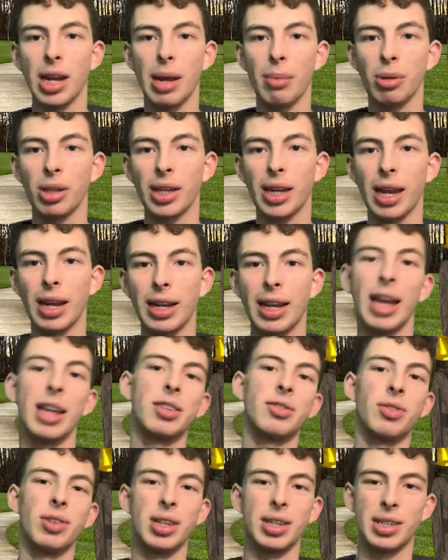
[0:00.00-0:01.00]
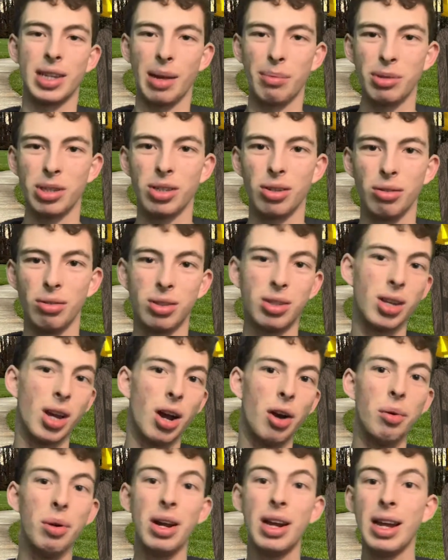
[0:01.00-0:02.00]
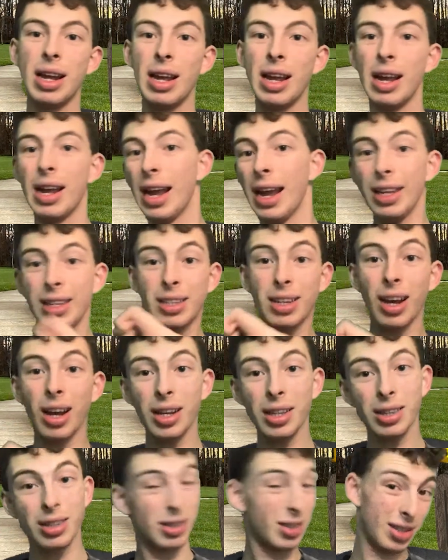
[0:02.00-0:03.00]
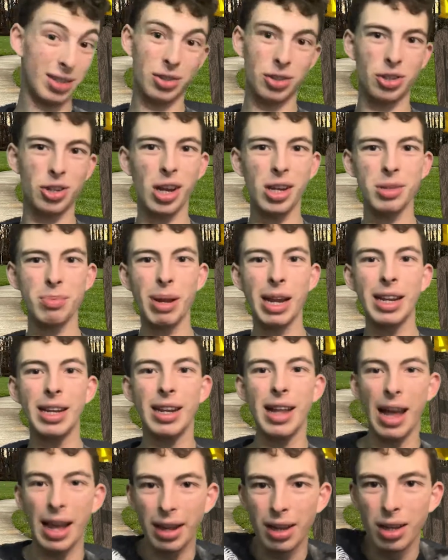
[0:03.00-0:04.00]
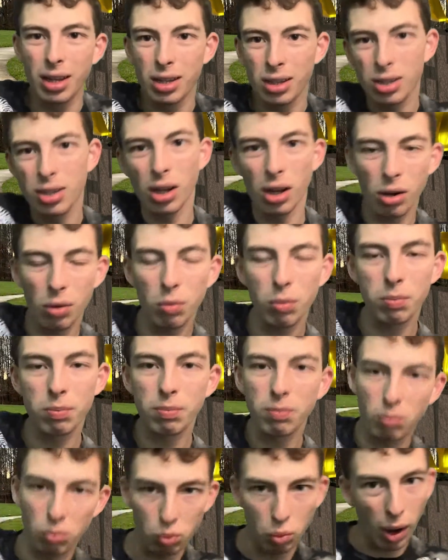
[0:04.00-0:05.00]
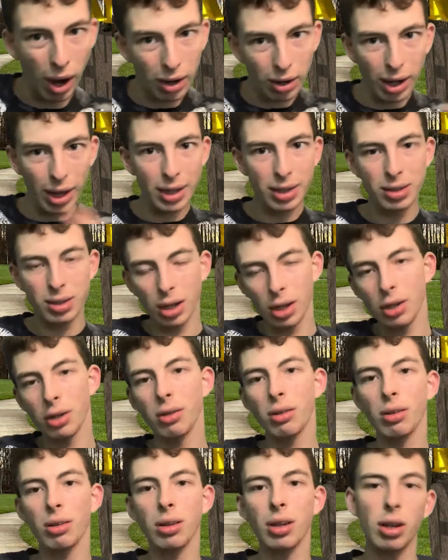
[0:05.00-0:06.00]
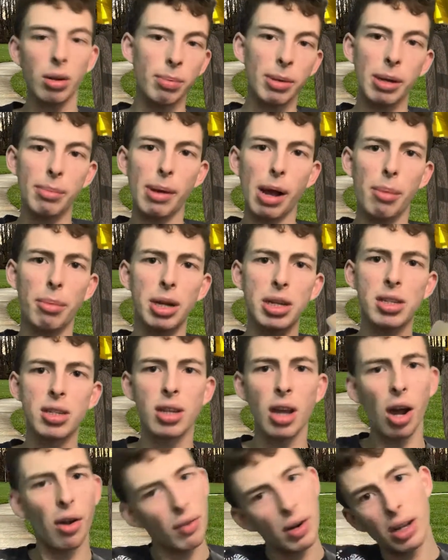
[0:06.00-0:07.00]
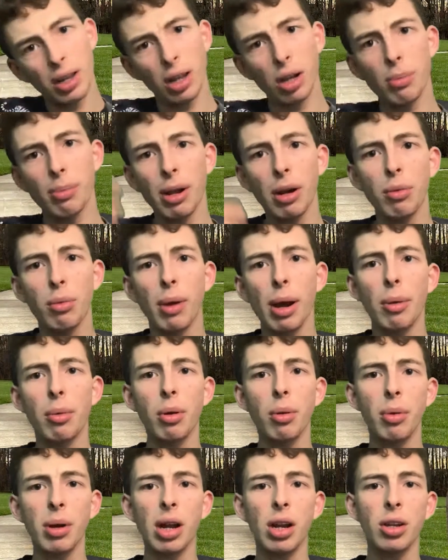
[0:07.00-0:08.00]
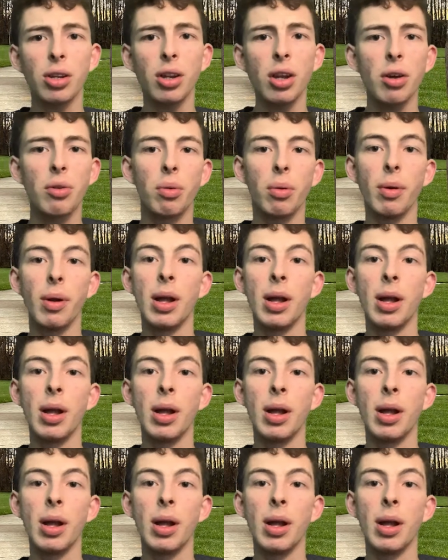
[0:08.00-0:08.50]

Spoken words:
able to get a guest for this episode. So, it's just me today. So, why don't I tell you a little bit about myself and a little bit about what we're going to do.